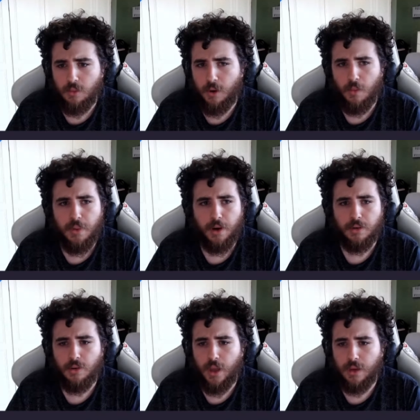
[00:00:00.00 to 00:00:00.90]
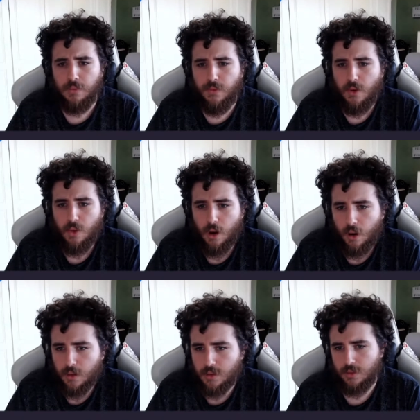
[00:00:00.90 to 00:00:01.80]
compared to like phone
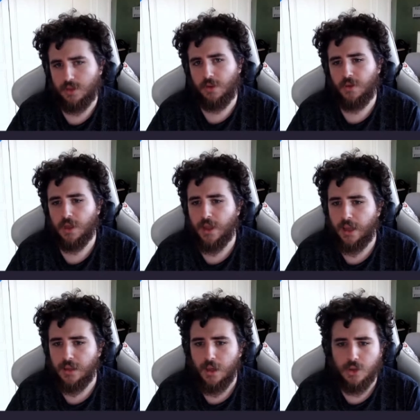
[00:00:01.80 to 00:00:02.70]
calls or stuff like that.